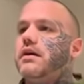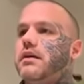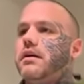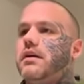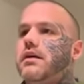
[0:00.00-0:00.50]

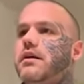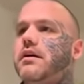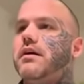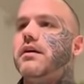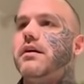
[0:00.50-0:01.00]
gun.
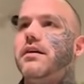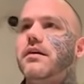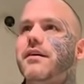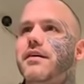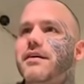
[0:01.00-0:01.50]

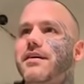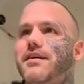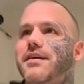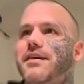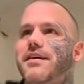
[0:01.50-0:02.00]
Little prick.
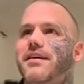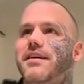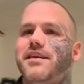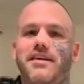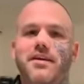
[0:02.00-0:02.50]

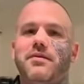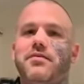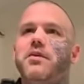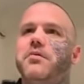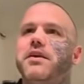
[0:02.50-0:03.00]
If they were
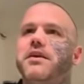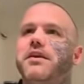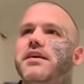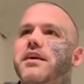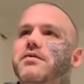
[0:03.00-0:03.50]
filming,
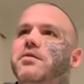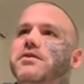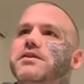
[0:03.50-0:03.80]
and everyone